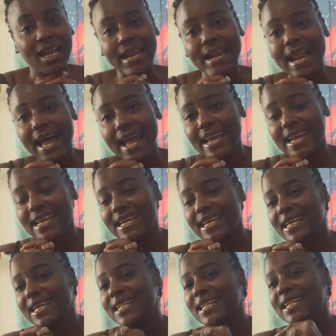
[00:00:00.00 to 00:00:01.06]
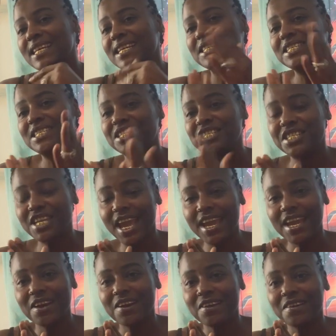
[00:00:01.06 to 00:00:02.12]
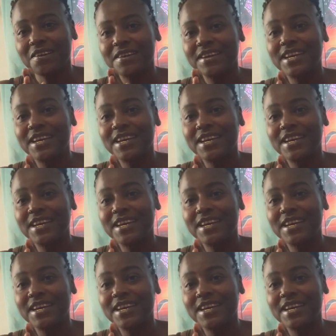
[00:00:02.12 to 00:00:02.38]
like, share,